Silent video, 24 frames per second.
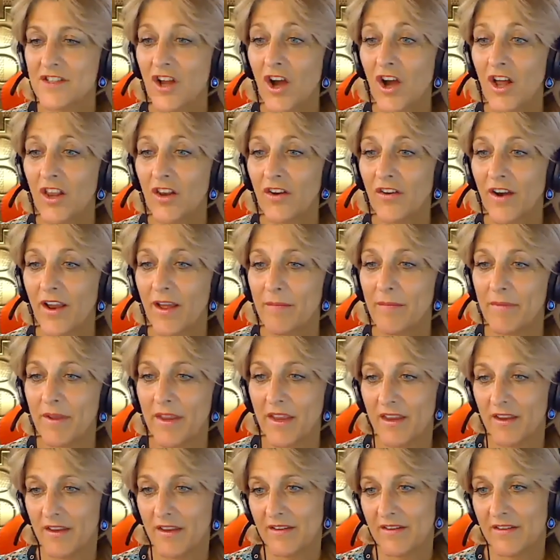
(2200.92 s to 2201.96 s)
holler yeah, at
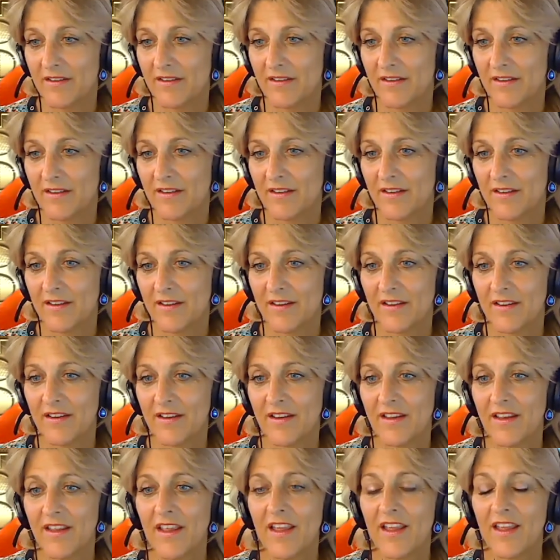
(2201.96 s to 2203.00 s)
me. Holler. Yeah, you.
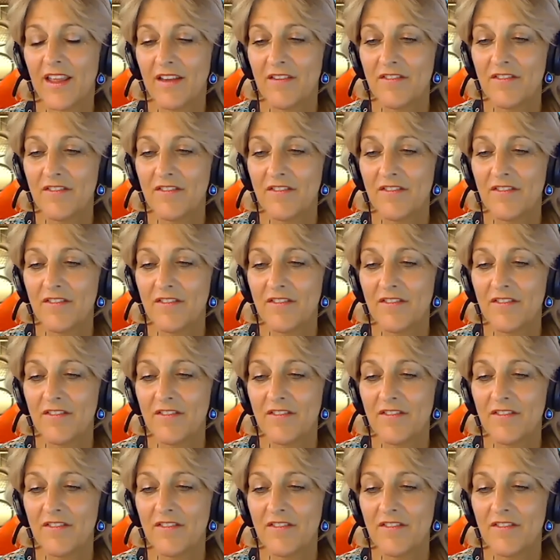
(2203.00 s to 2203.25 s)
I got. You. Give